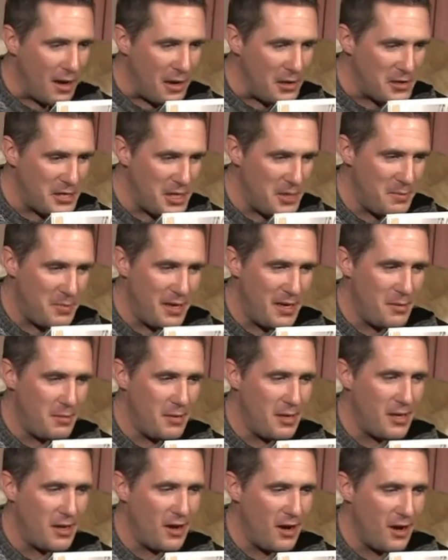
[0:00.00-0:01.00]
Auntie
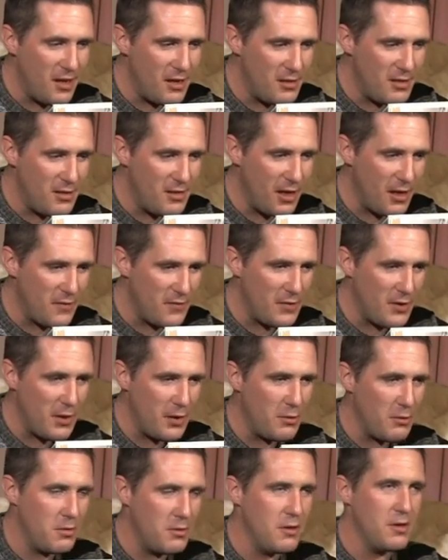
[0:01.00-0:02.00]
Beebe, I love
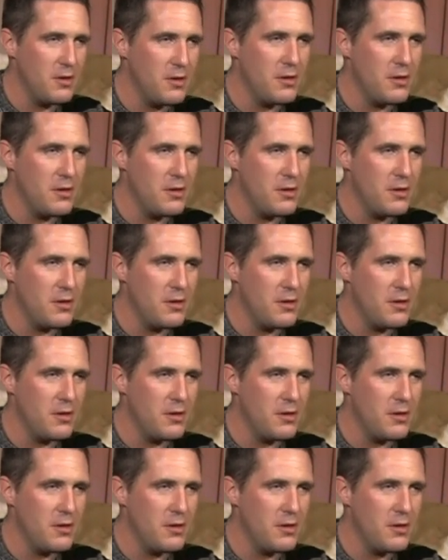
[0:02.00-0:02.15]
you.